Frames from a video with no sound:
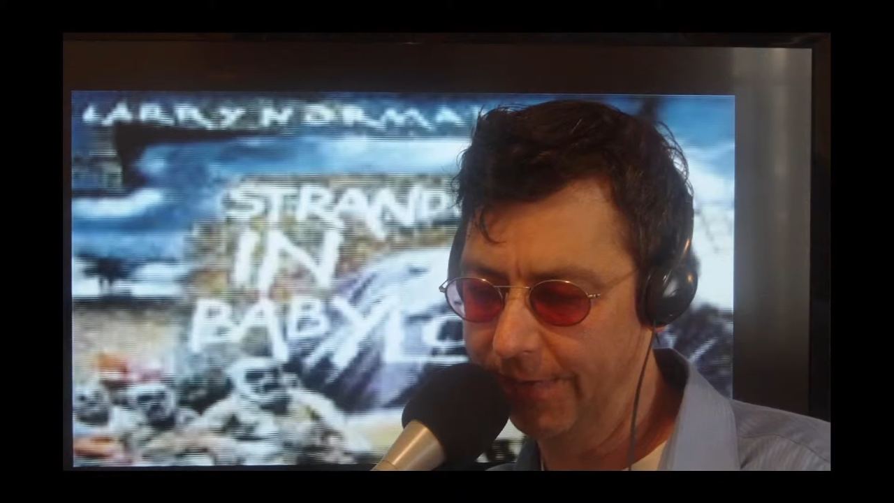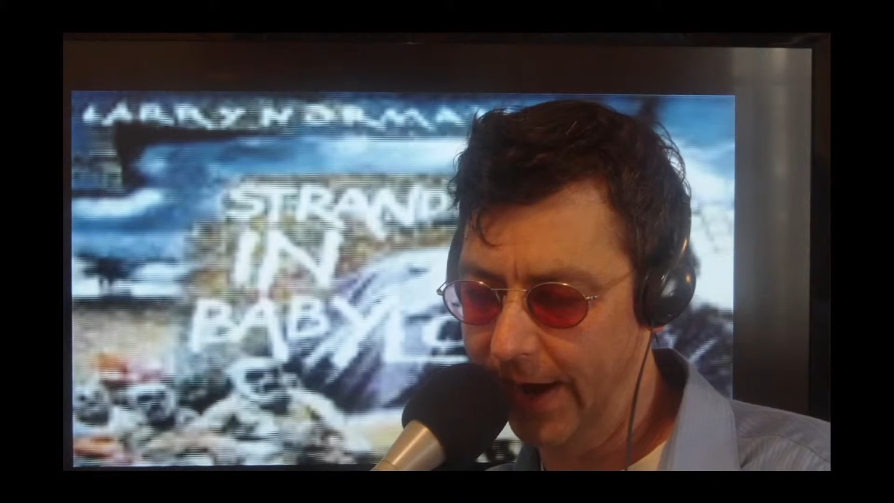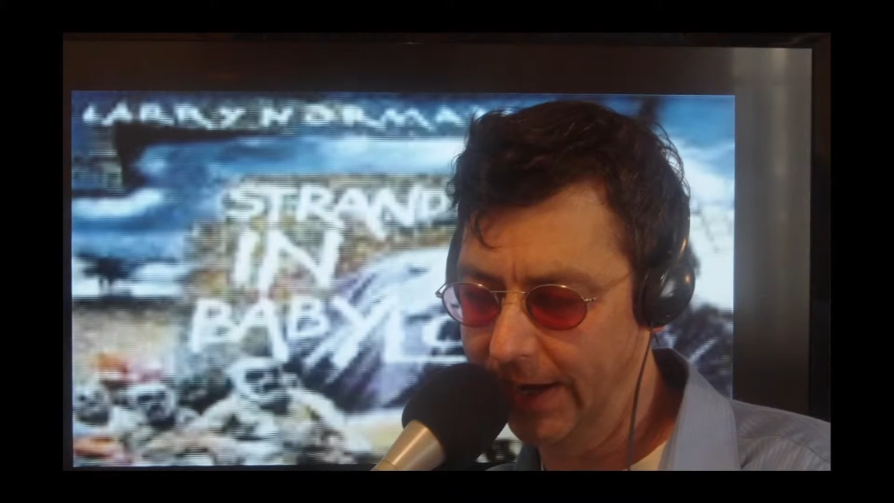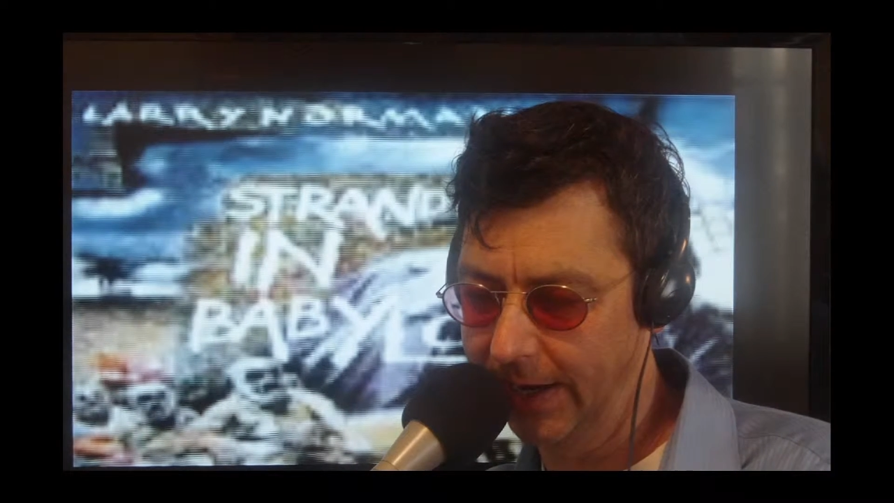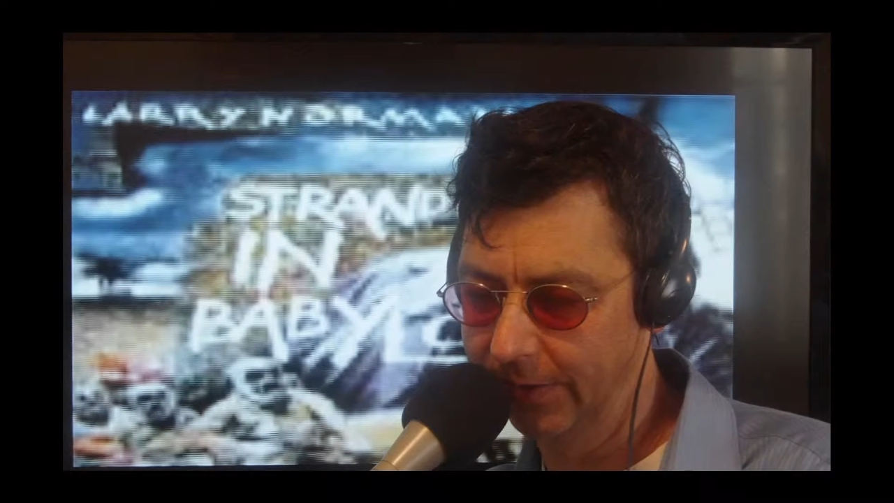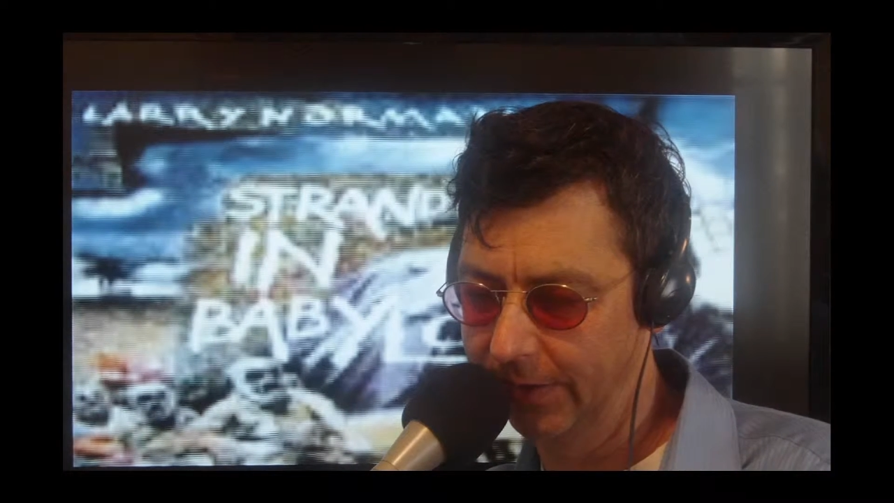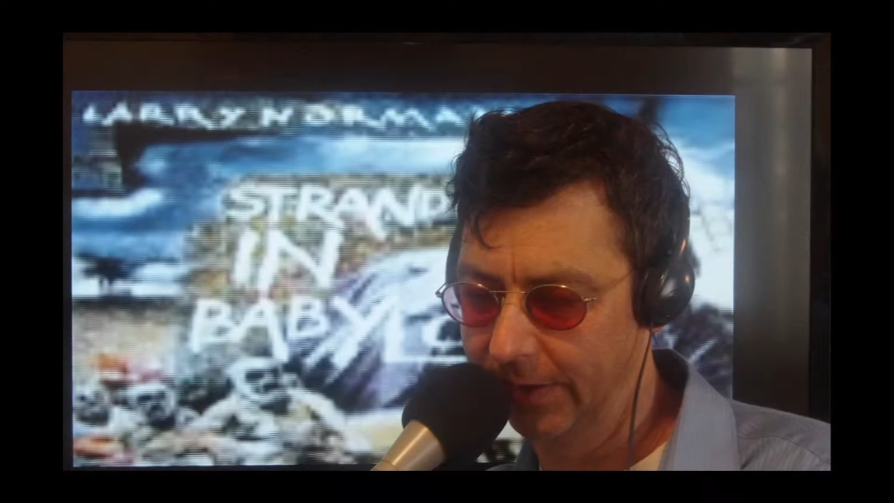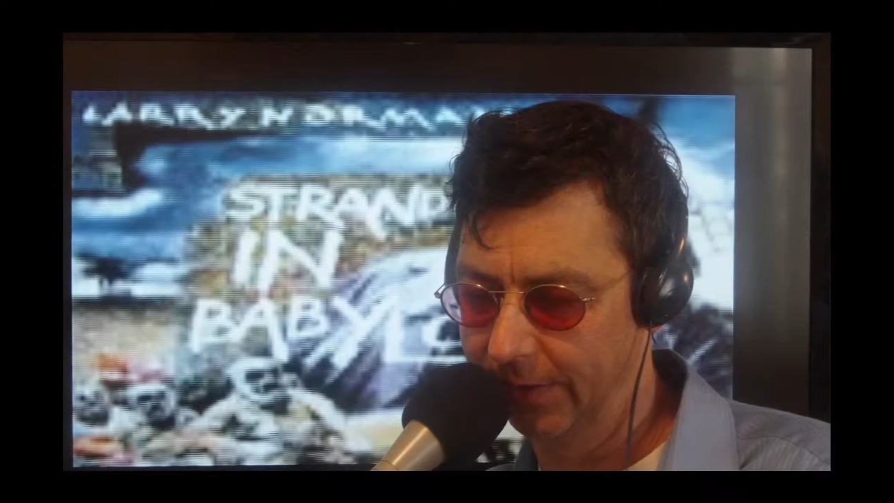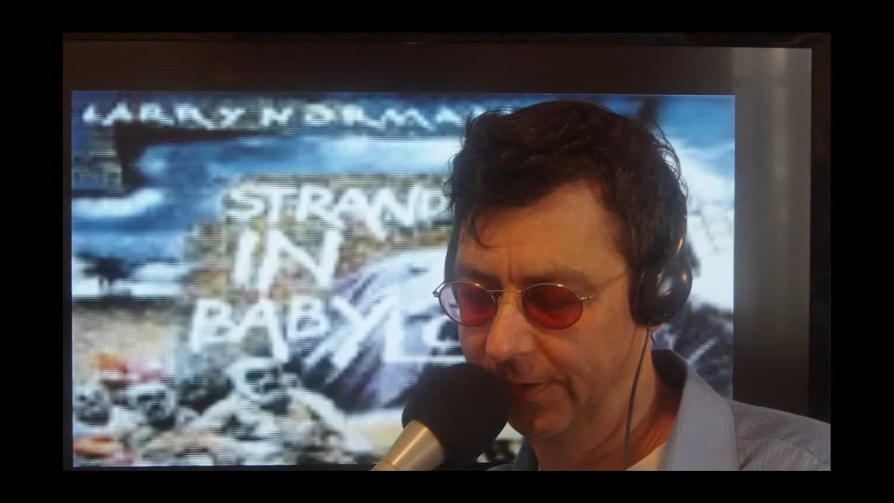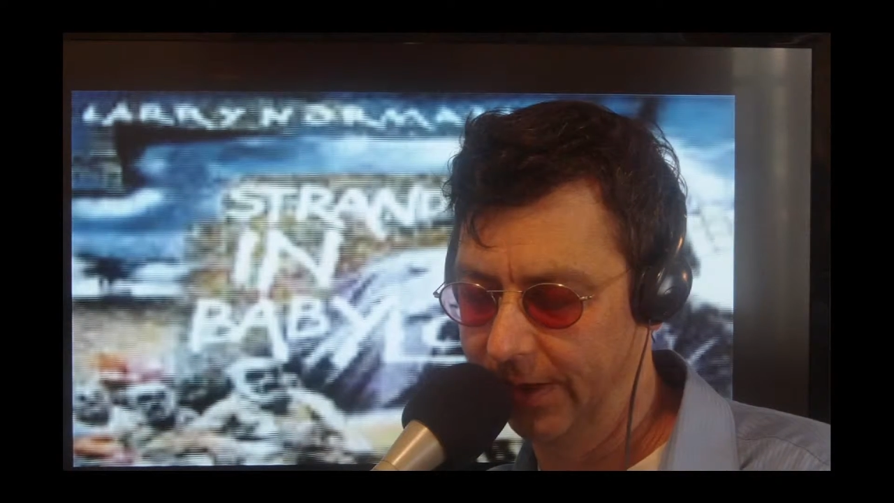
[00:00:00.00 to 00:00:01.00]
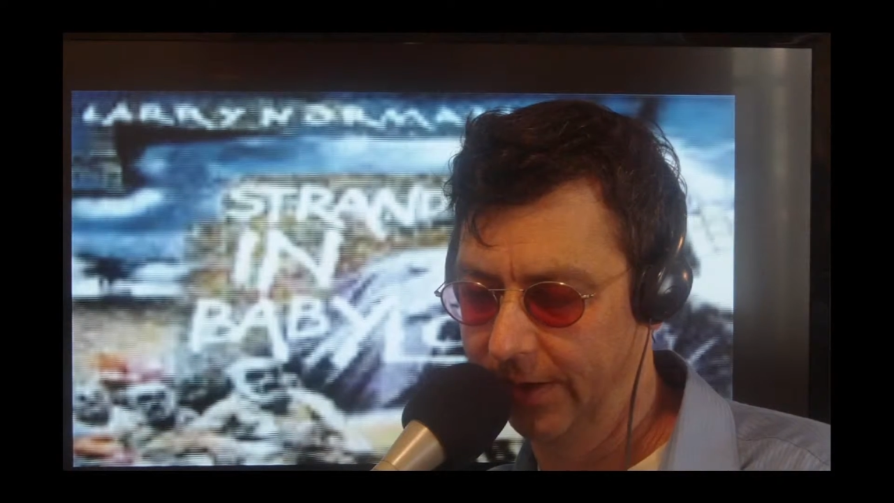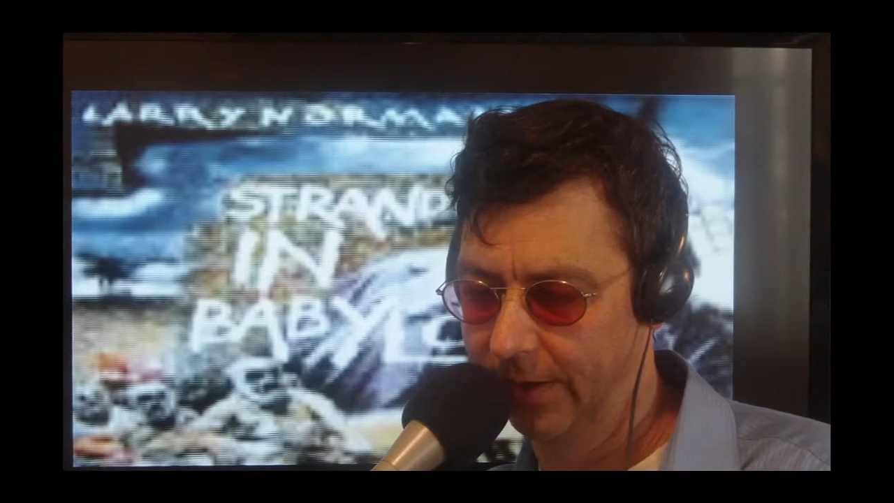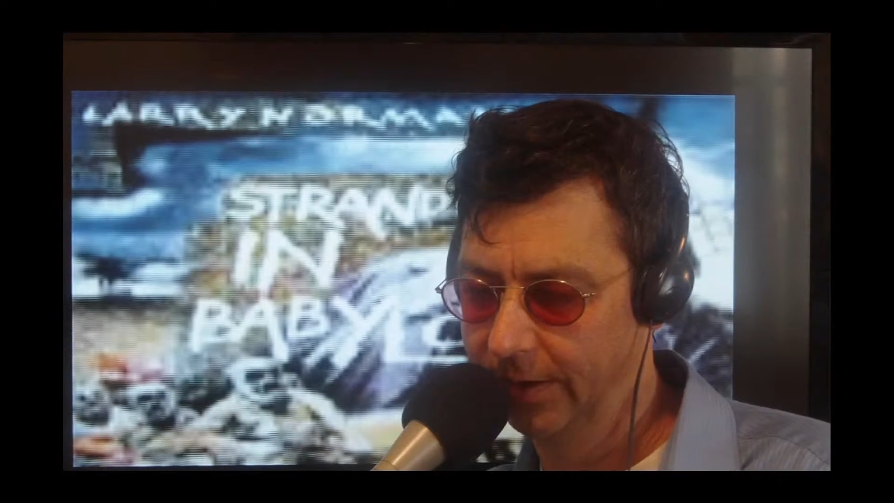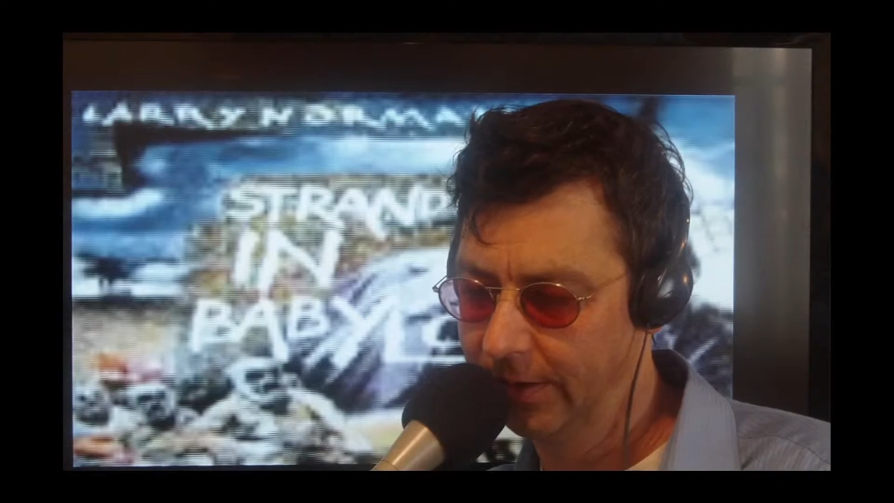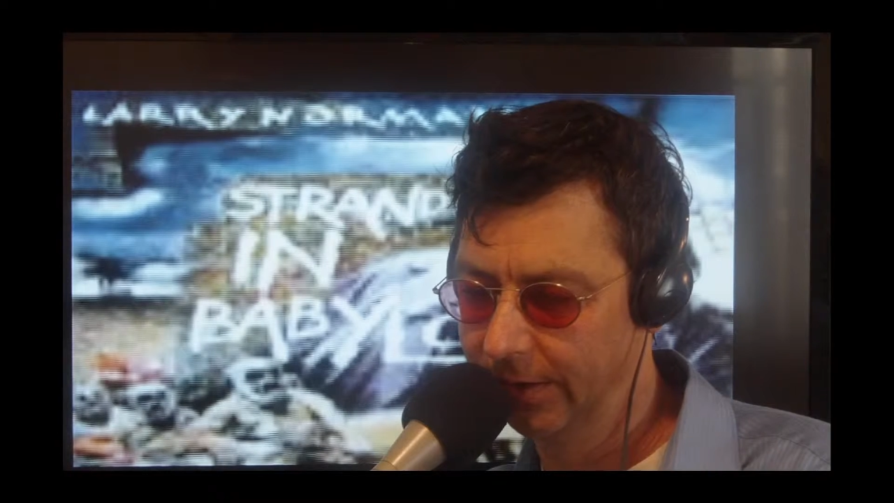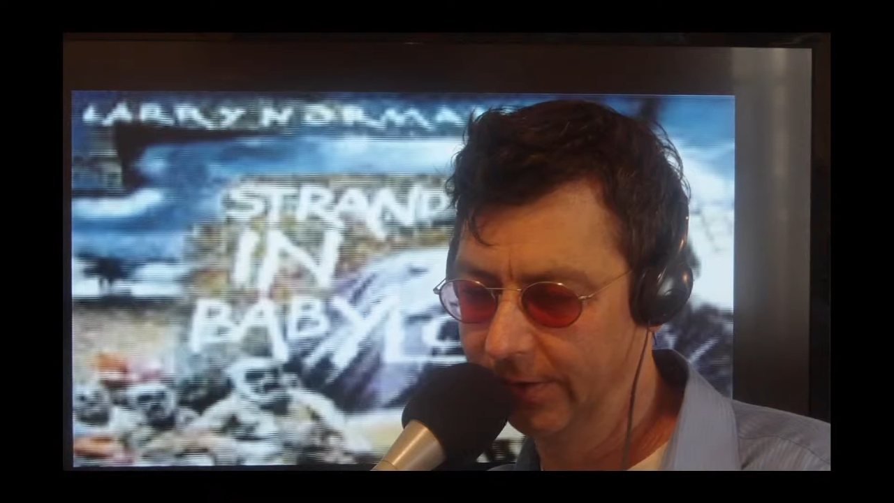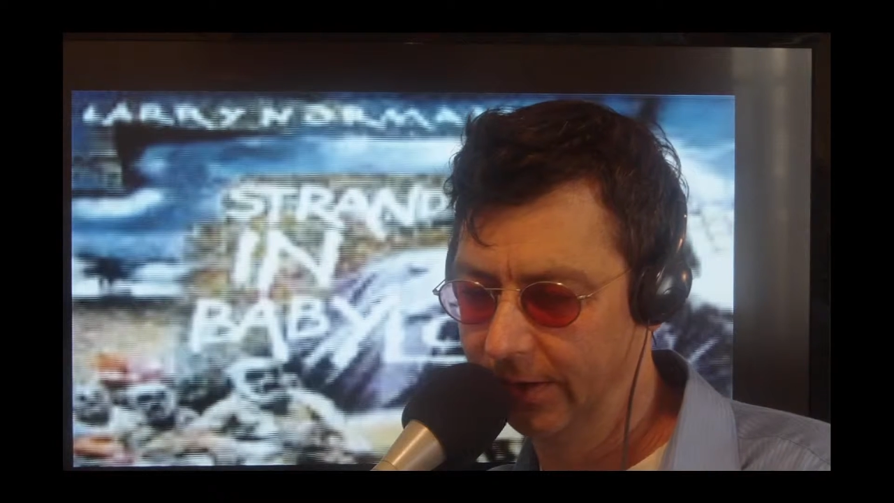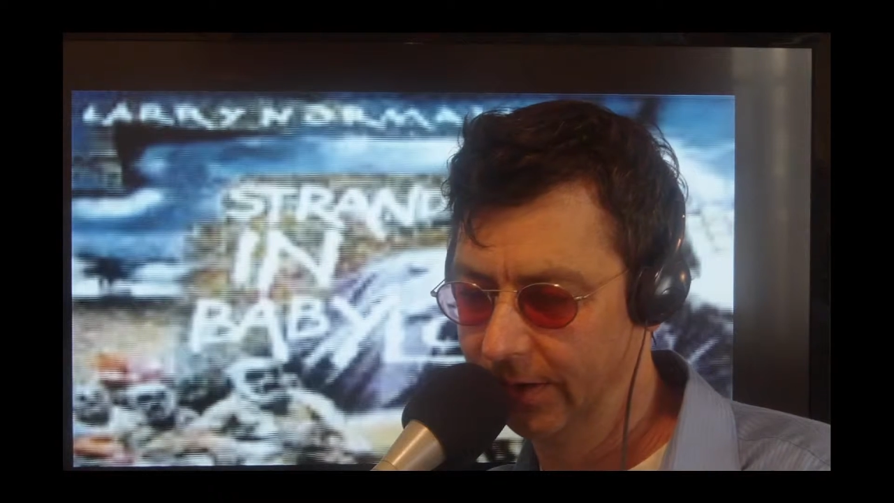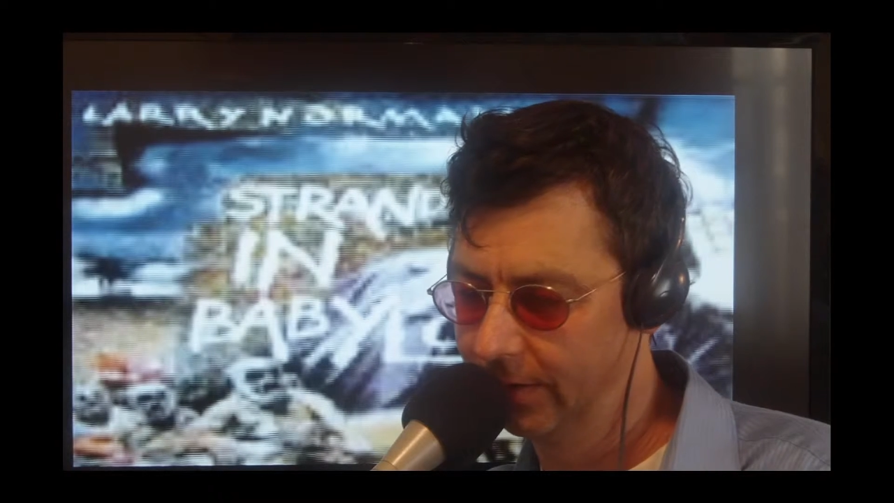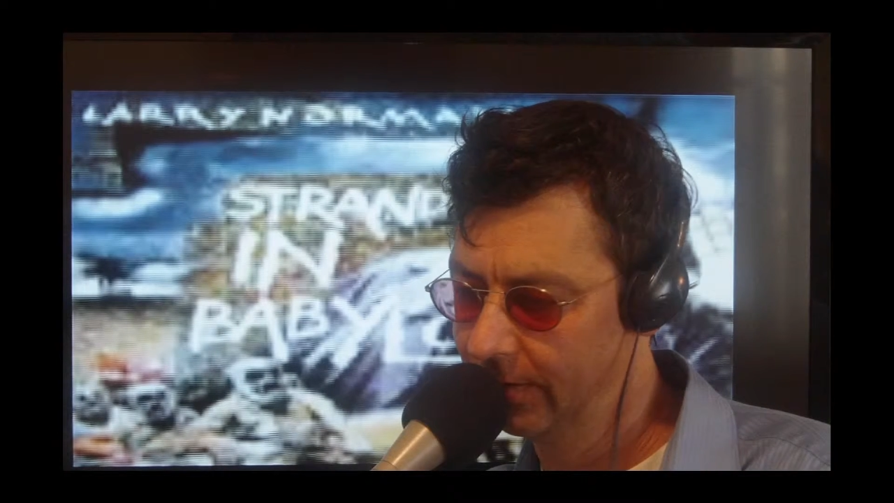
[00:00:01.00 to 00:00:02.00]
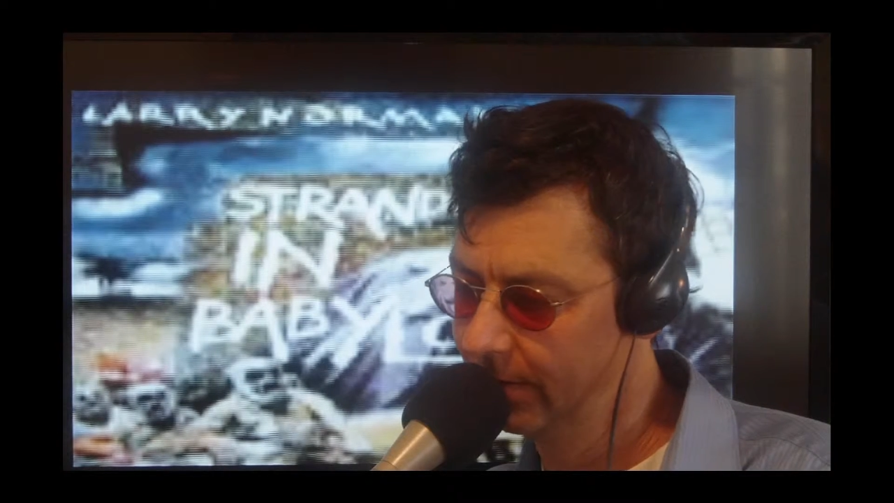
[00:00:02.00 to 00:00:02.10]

financing this thing, isn't it?